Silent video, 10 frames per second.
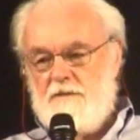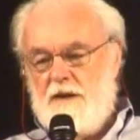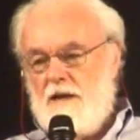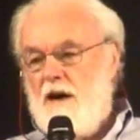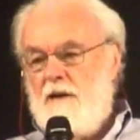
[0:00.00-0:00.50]
a
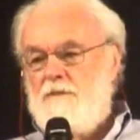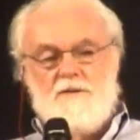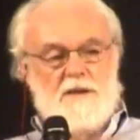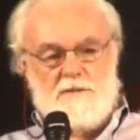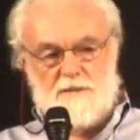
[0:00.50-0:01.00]
great
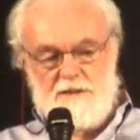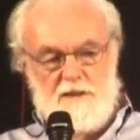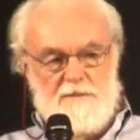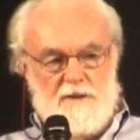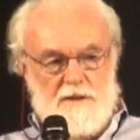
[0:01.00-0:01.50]
arms race with the
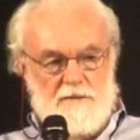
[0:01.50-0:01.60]
Soviet